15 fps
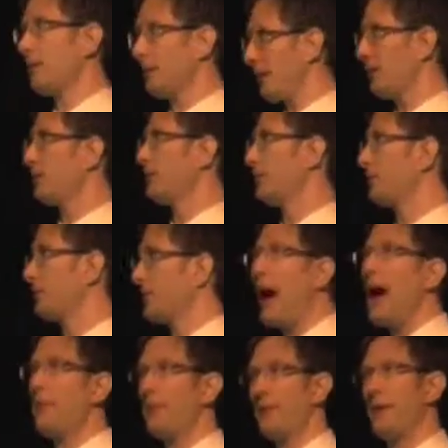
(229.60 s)
that things just
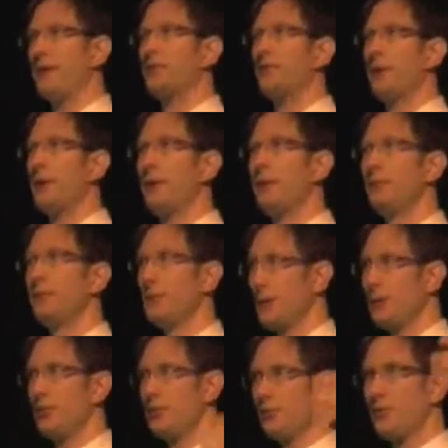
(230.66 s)
stop eventually.
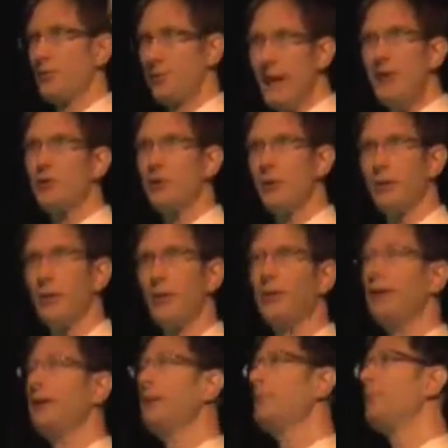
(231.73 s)
That's just nature.
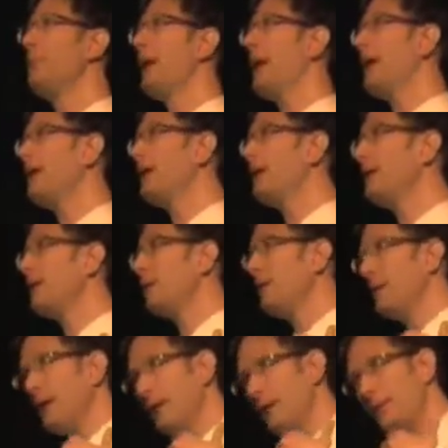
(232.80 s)
But
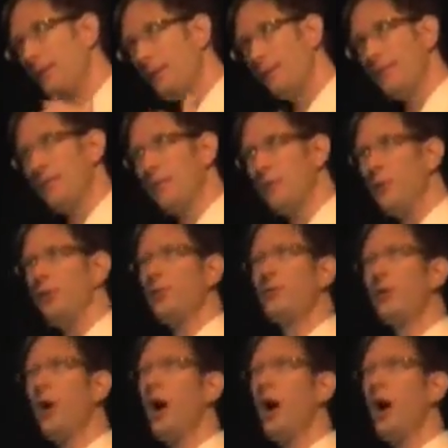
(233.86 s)
in Newton's